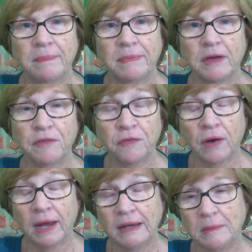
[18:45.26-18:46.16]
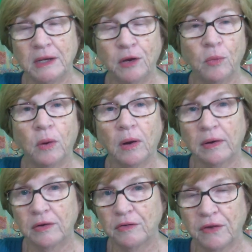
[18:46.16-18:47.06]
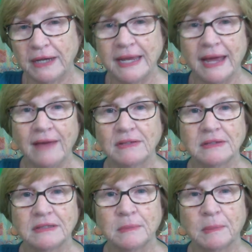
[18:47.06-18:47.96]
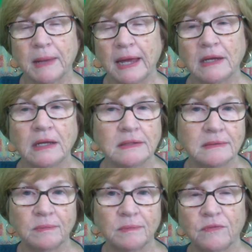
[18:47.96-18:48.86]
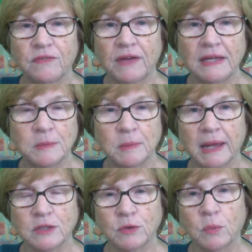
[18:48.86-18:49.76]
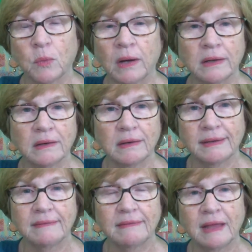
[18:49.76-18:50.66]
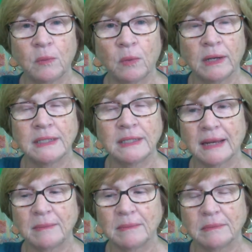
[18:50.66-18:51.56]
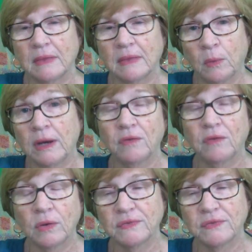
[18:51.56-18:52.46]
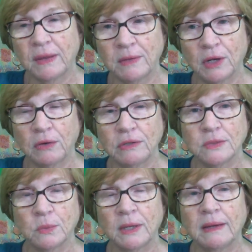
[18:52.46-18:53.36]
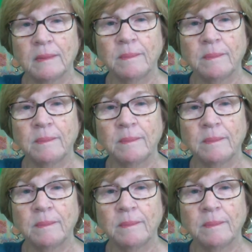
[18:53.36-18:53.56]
afraid to be near water and afraid to have his face splashed with water, and they wanted, of course, for him to learn to swim.